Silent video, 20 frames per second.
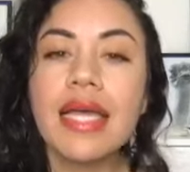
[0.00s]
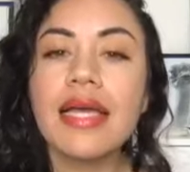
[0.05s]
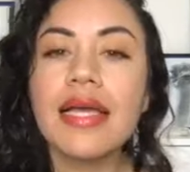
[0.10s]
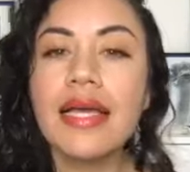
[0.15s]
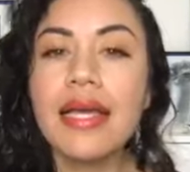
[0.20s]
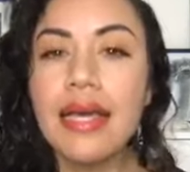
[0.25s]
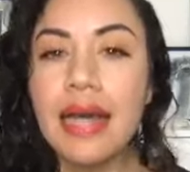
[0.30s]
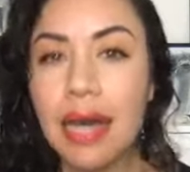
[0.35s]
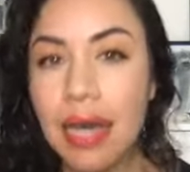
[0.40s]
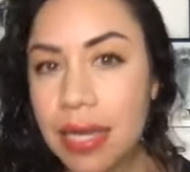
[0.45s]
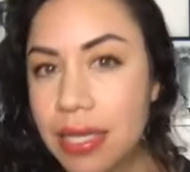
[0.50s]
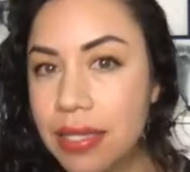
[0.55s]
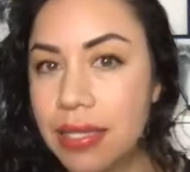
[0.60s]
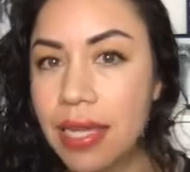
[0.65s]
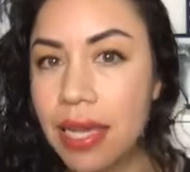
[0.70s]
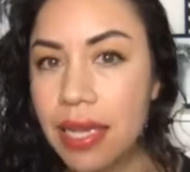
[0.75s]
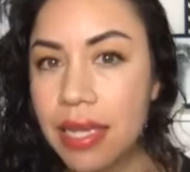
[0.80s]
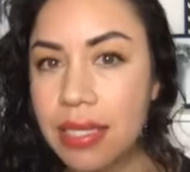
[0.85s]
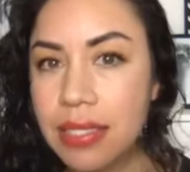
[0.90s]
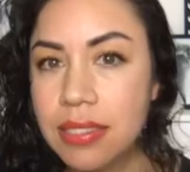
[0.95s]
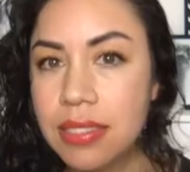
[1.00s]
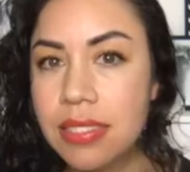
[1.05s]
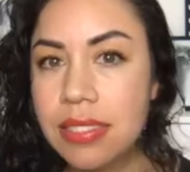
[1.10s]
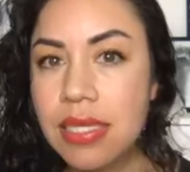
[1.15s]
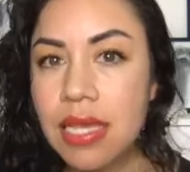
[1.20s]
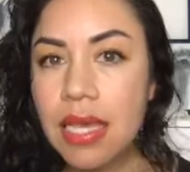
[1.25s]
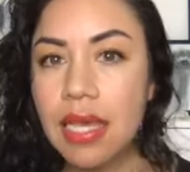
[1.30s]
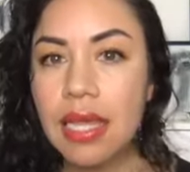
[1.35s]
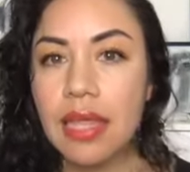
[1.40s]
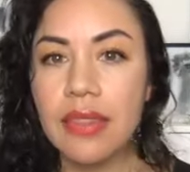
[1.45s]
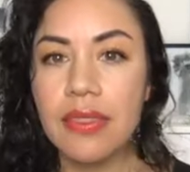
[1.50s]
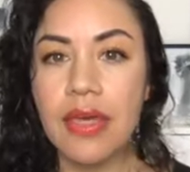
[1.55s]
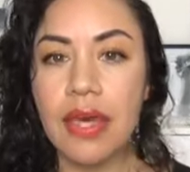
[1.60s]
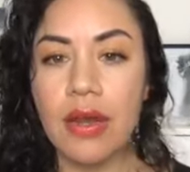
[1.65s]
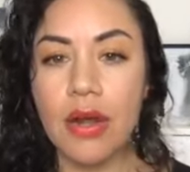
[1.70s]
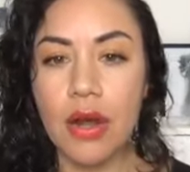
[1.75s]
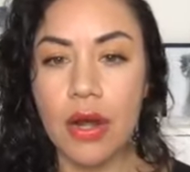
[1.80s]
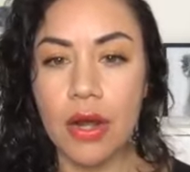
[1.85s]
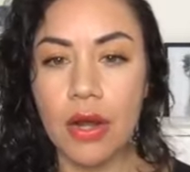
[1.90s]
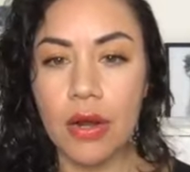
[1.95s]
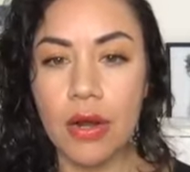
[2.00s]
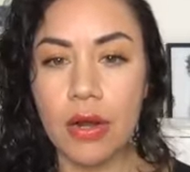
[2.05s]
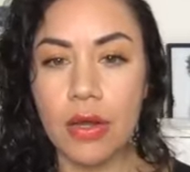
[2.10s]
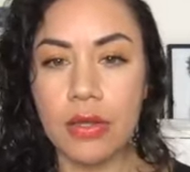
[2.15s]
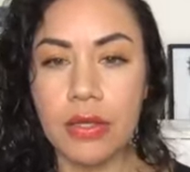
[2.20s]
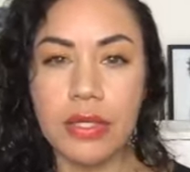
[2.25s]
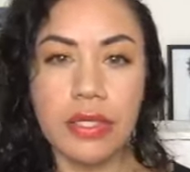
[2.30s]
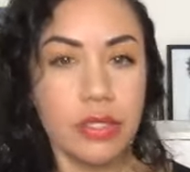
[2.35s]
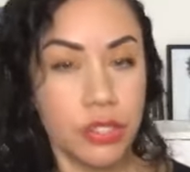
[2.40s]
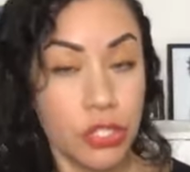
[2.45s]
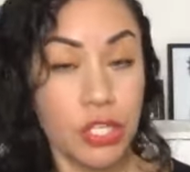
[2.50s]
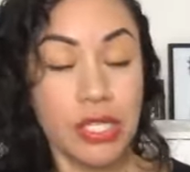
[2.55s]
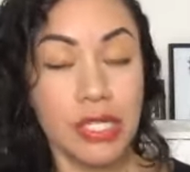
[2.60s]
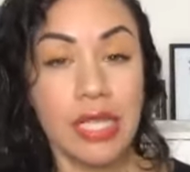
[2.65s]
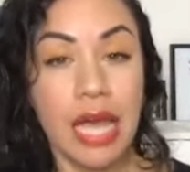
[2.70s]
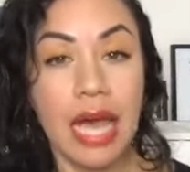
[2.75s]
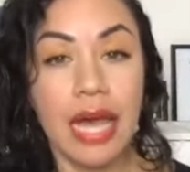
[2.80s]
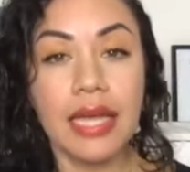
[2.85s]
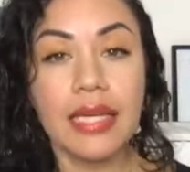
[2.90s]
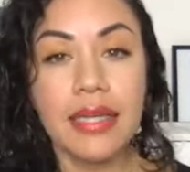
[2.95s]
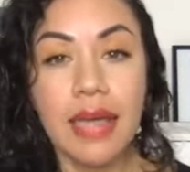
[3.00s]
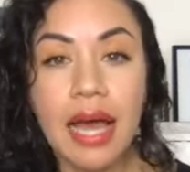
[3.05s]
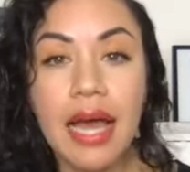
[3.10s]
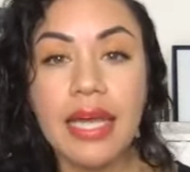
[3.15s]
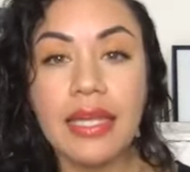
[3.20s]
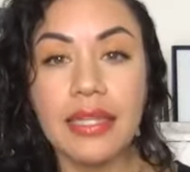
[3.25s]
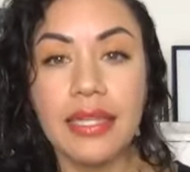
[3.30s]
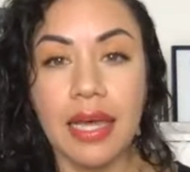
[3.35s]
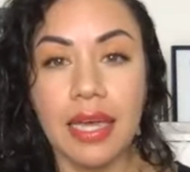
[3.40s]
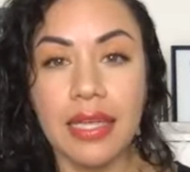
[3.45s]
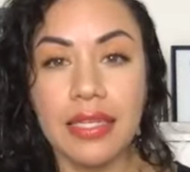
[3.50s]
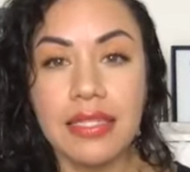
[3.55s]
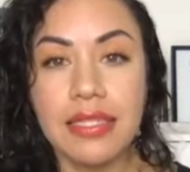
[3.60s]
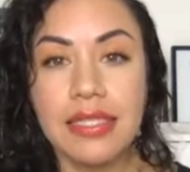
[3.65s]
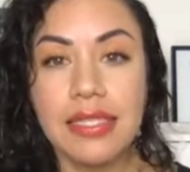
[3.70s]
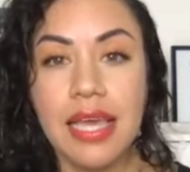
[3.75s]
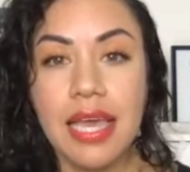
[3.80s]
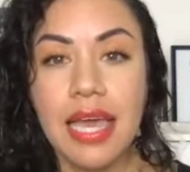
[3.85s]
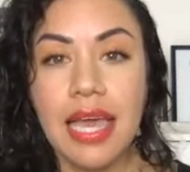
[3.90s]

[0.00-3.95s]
guidelines that are just that, guidelines.